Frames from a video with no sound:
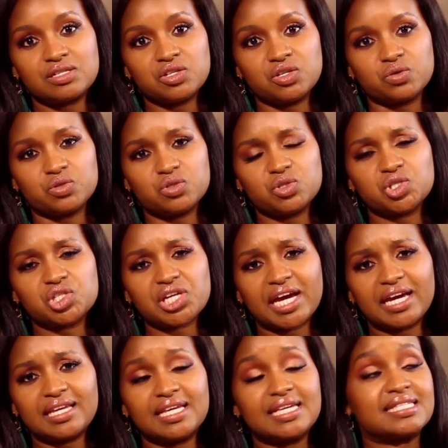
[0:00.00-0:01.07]
to
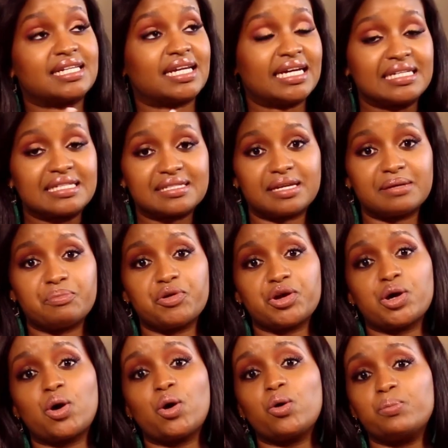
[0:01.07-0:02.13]
shine his light and bring
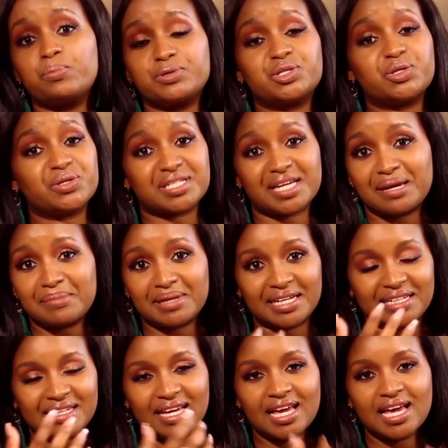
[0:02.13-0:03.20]
hope to your timeline.